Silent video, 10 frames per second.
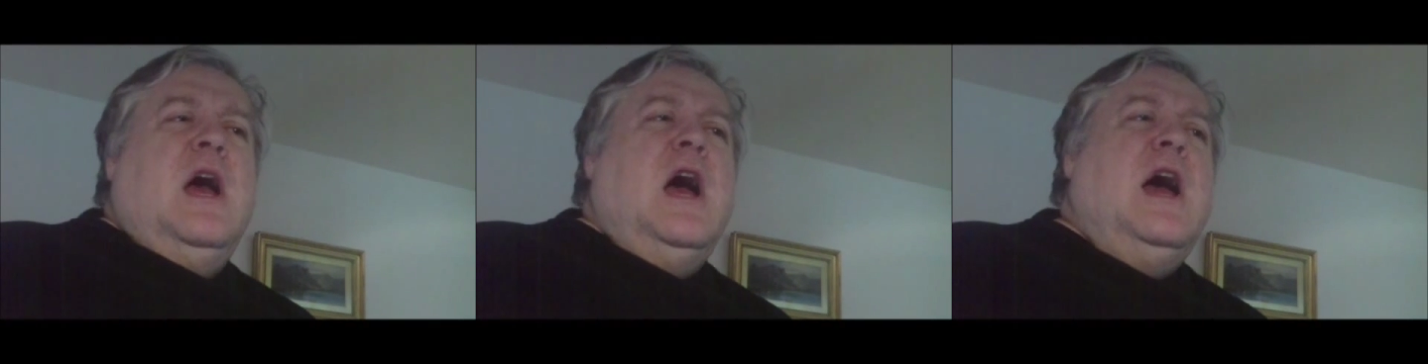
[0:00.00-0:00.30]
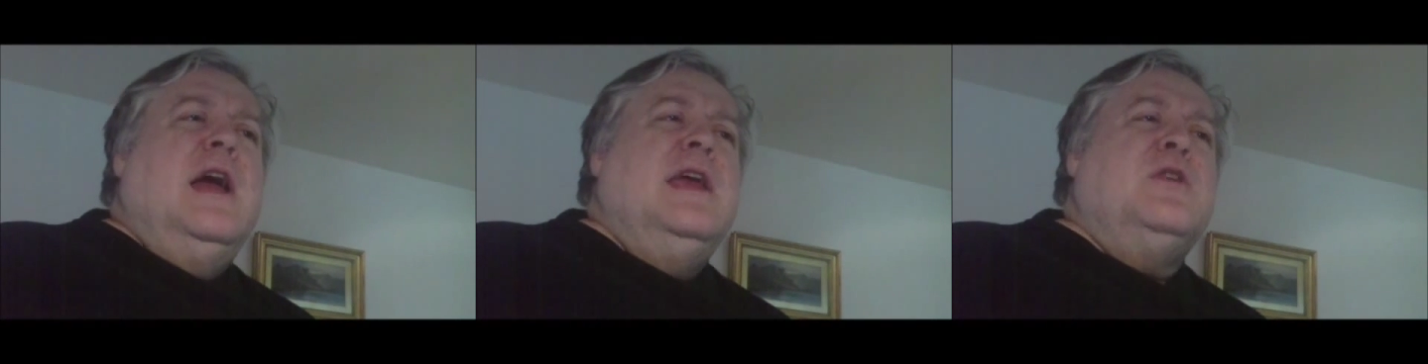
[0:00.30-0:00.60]

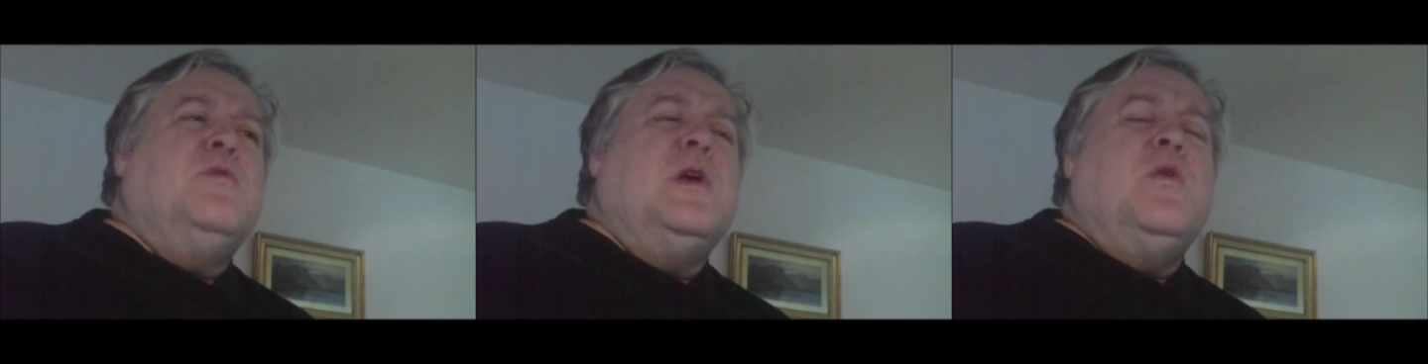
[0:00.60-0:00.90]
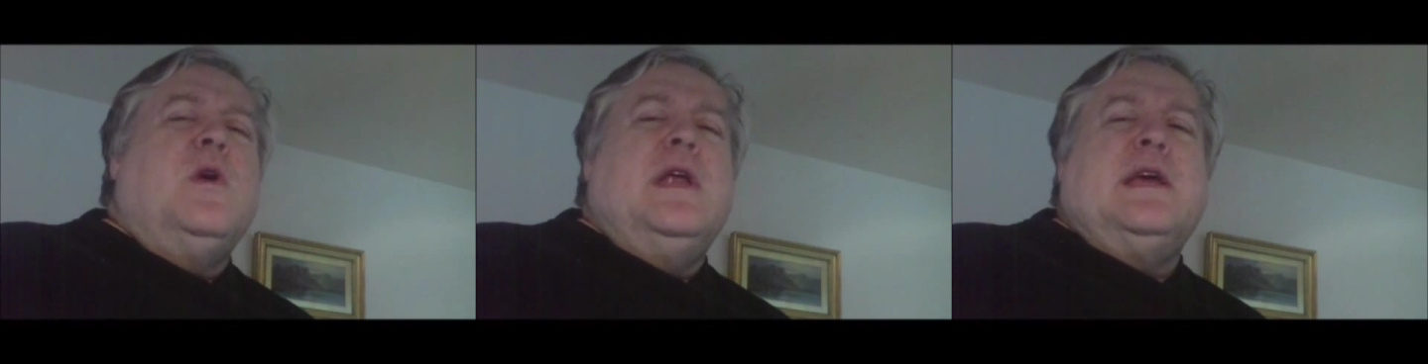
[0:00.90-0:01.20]
It
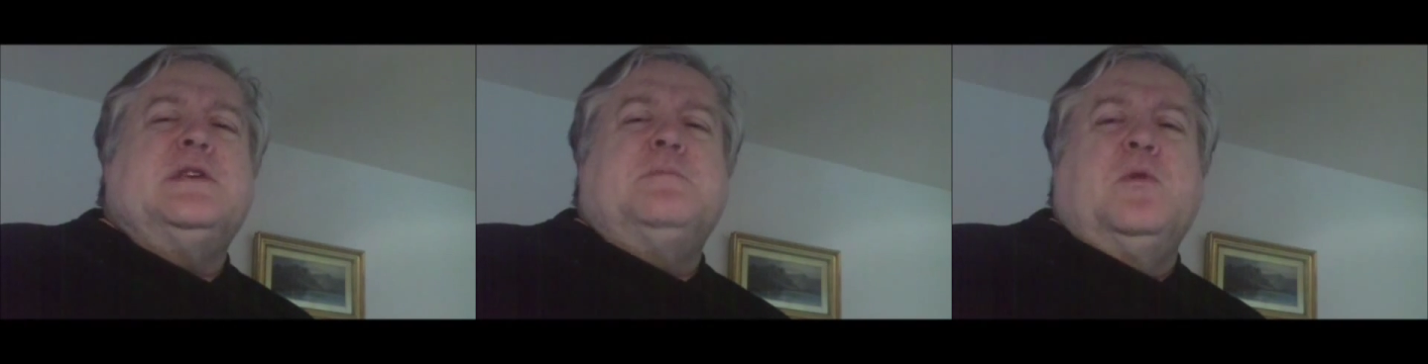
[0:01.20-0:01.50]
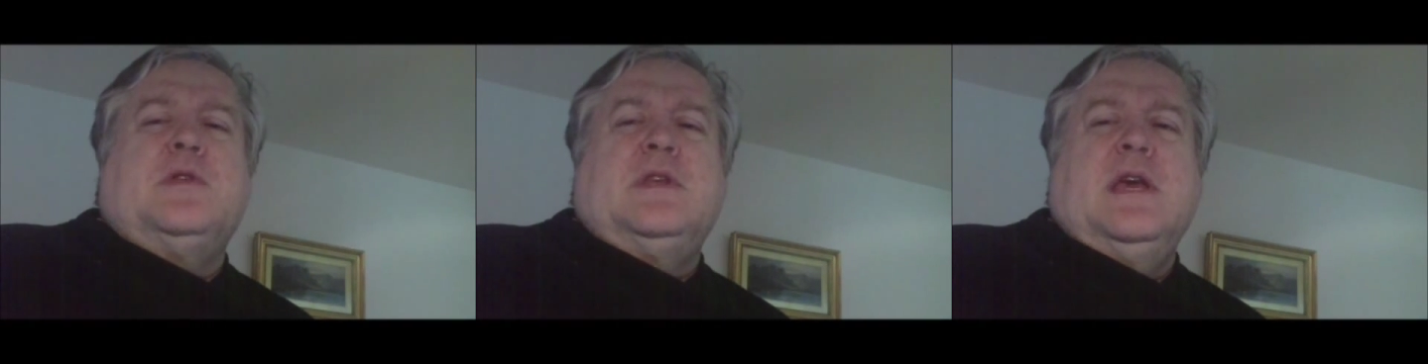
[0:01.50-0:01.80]
required
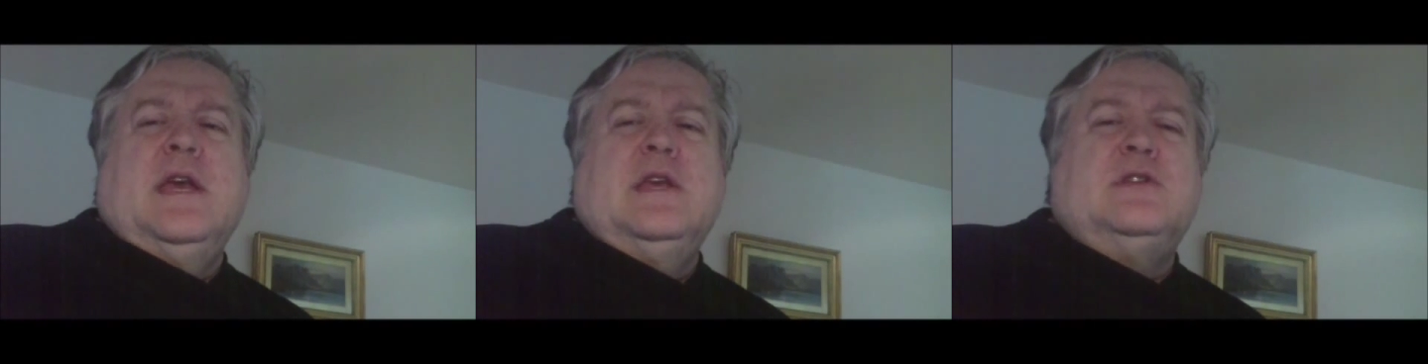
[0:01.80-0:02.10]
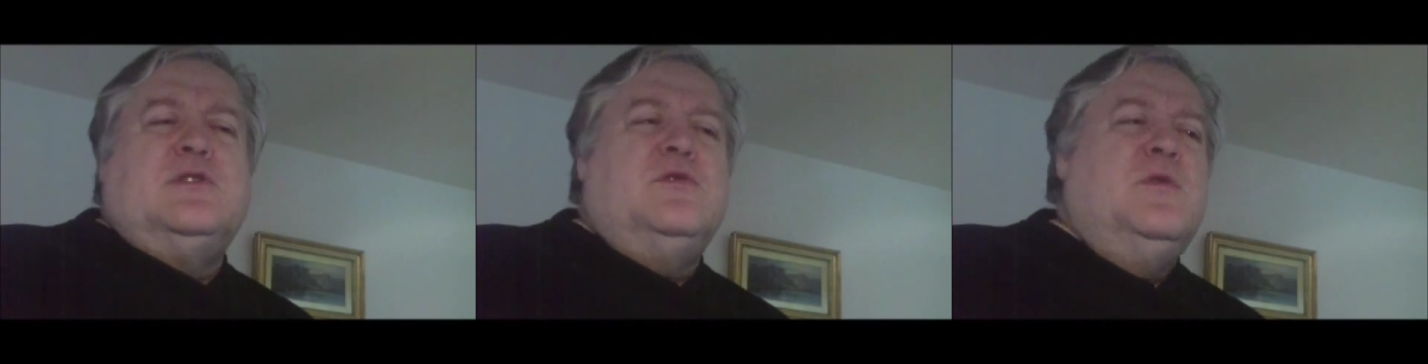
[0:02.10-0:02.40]

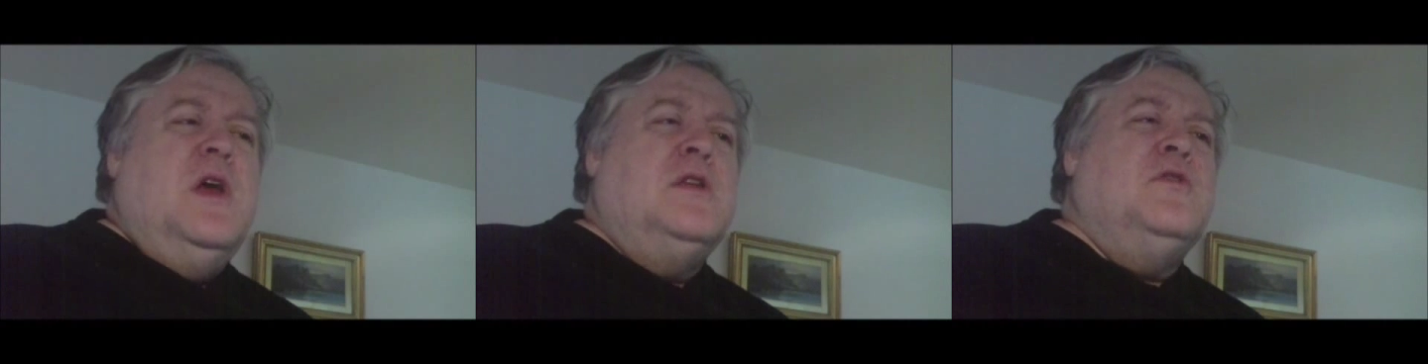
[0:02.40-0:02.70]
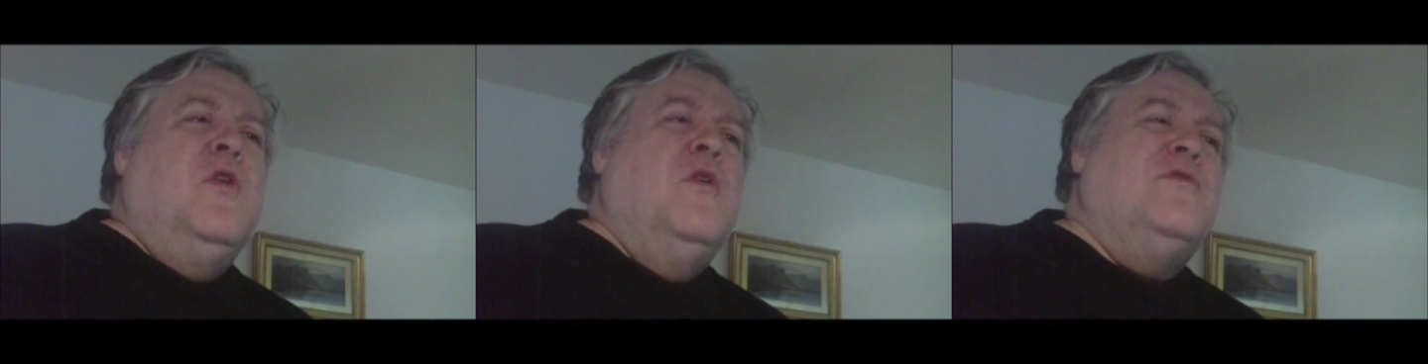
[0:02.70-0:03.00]
expertise to
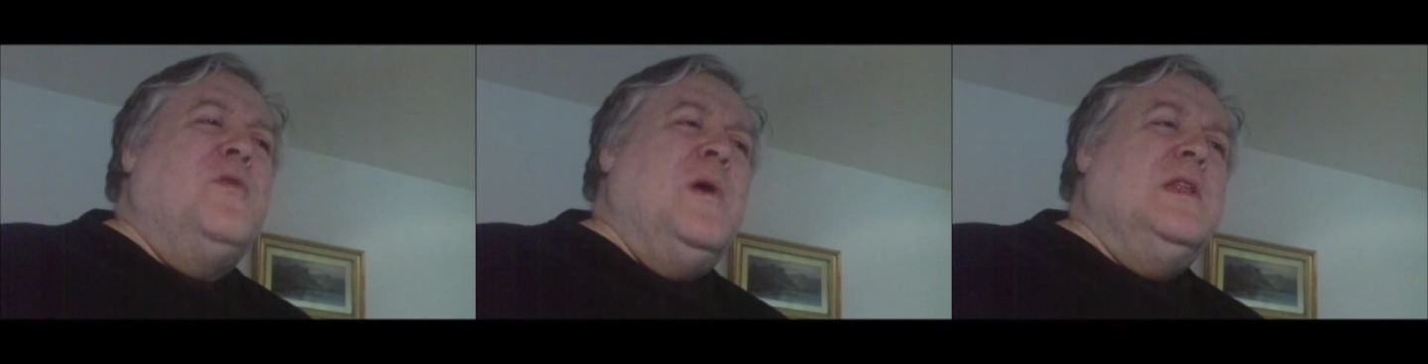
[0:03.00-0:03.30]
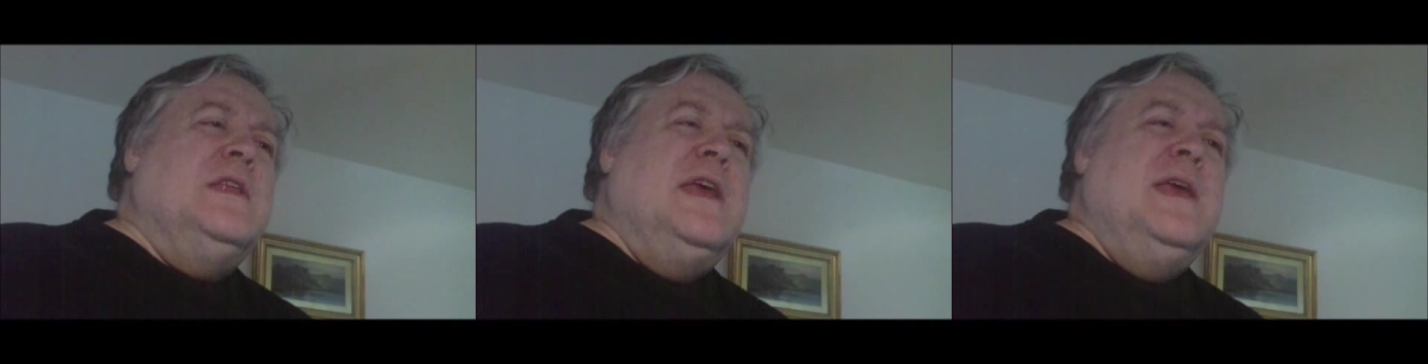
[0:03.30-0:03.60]
not
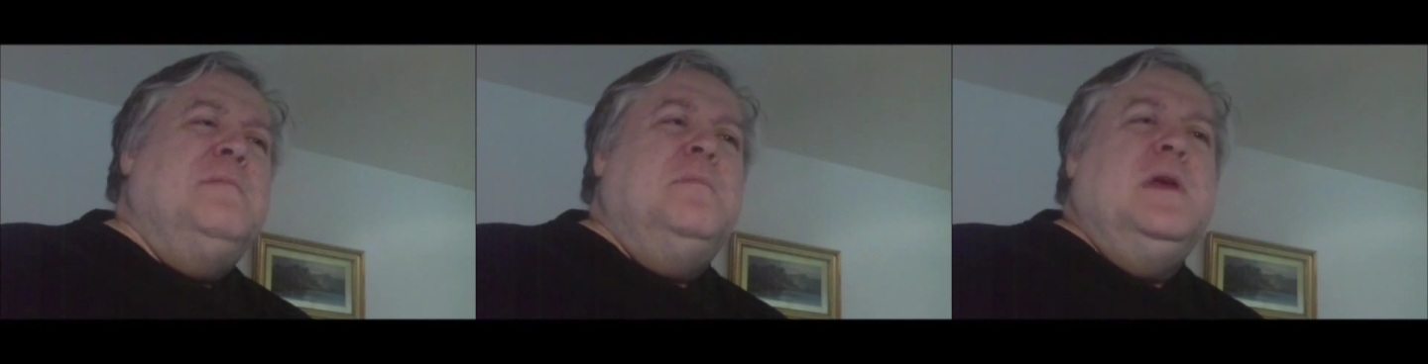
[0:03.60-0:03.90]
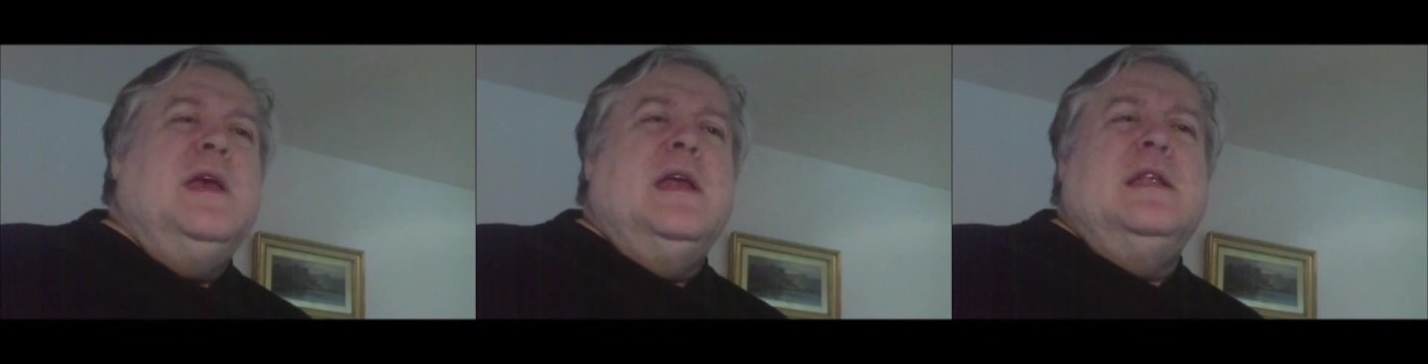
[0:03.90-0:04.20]
overrun the EP,
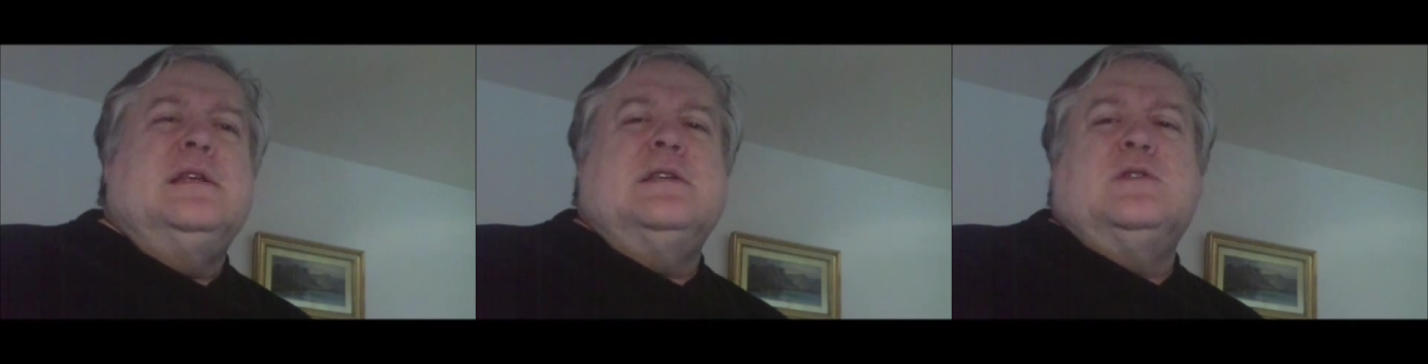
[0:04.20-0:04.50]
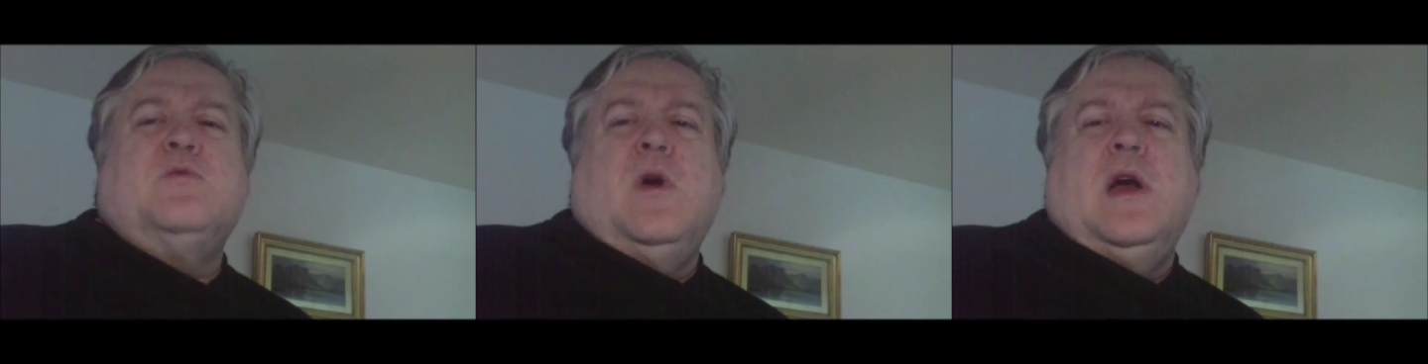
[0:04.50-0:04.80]
and this
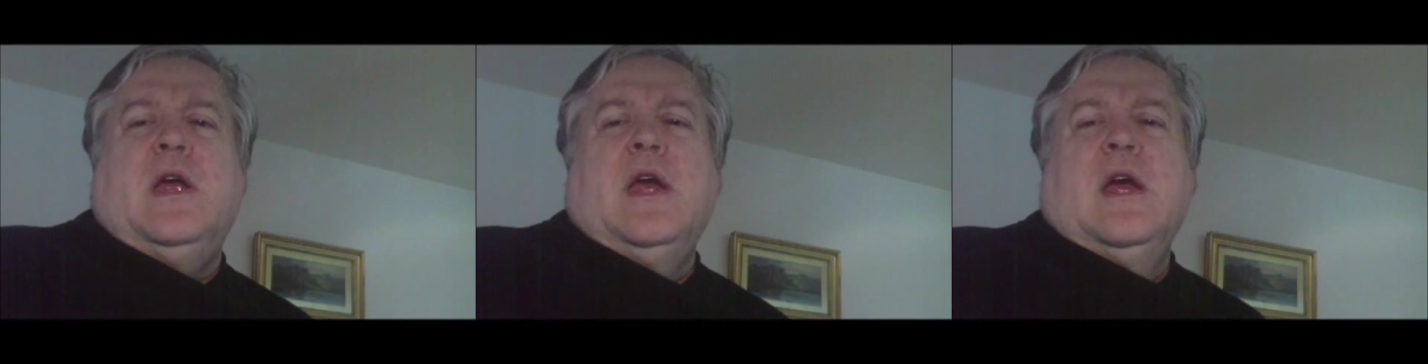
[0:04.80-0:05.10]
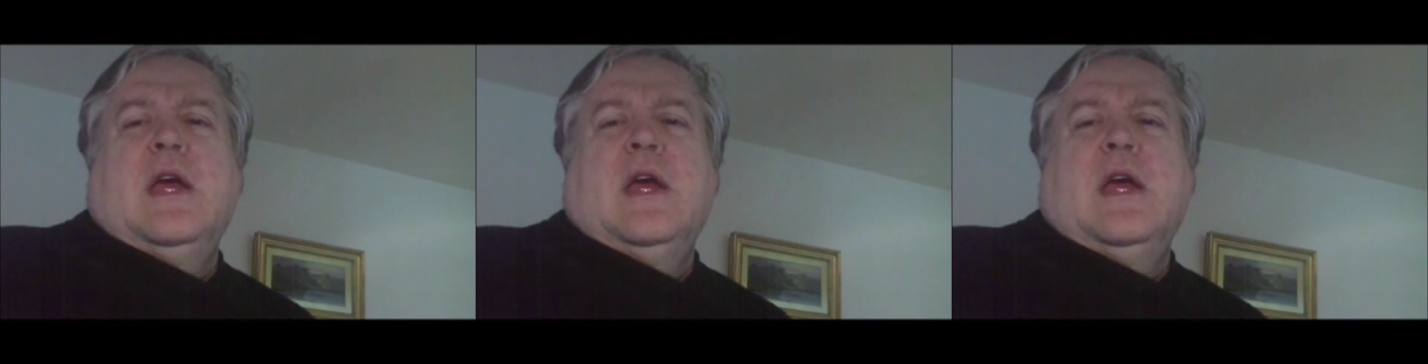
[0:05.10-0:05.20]
is why,